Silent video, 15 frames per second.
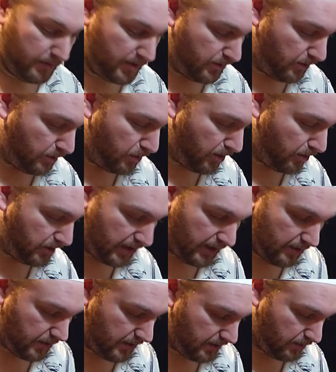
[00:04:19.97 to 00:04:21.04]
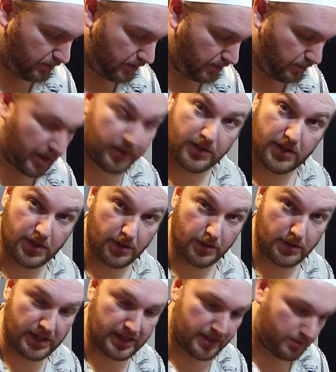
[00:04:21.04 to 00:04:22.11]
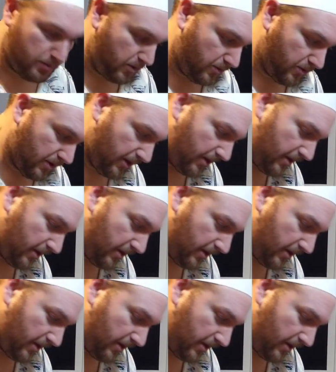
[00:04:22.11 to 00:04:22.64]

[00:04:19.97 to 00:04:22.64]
So we'll probably go in with about 2 teaspoons of